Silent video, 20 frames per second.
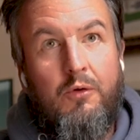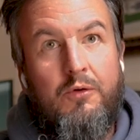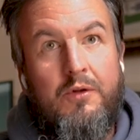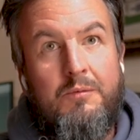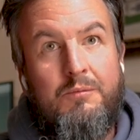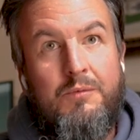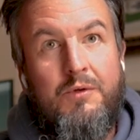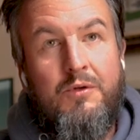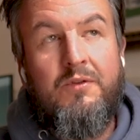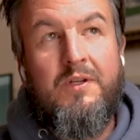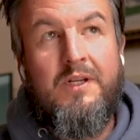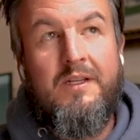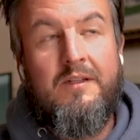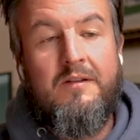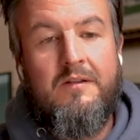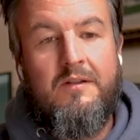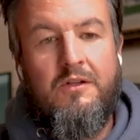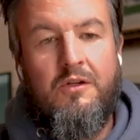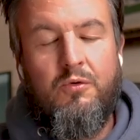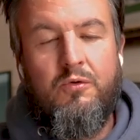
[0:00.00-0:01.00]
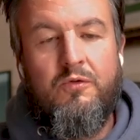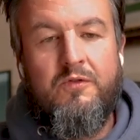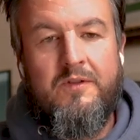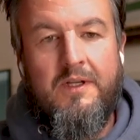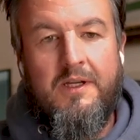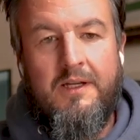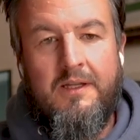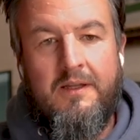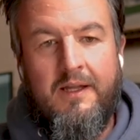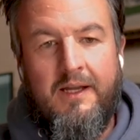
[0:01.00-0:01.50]
music is used
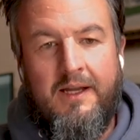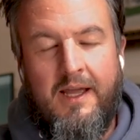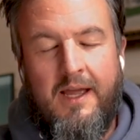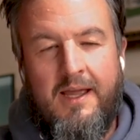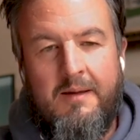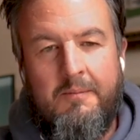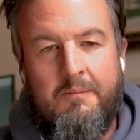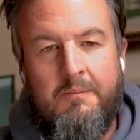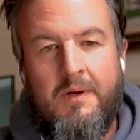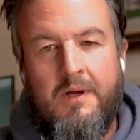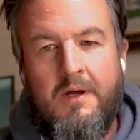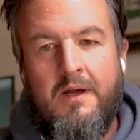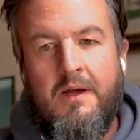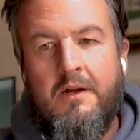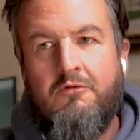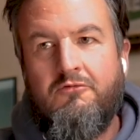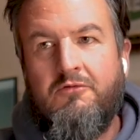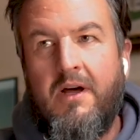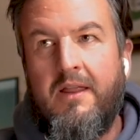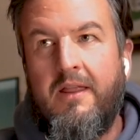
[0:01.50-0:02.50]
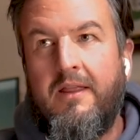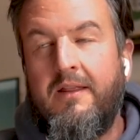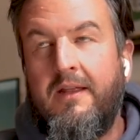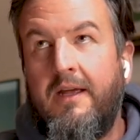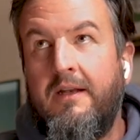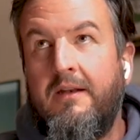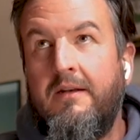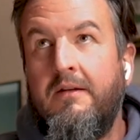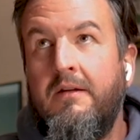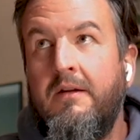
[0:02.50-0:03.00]
in the game, rather
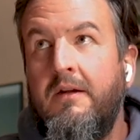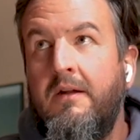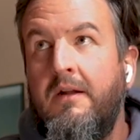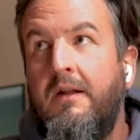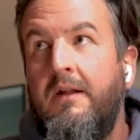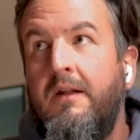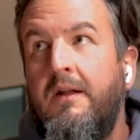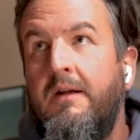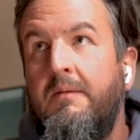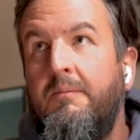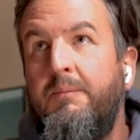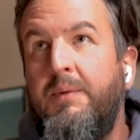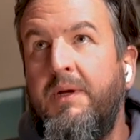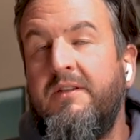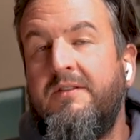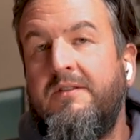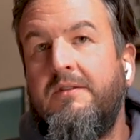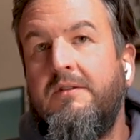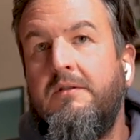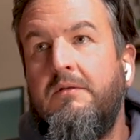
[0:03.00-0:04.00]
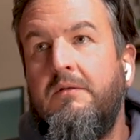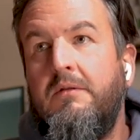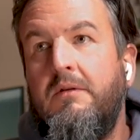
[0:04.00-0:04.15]
than, because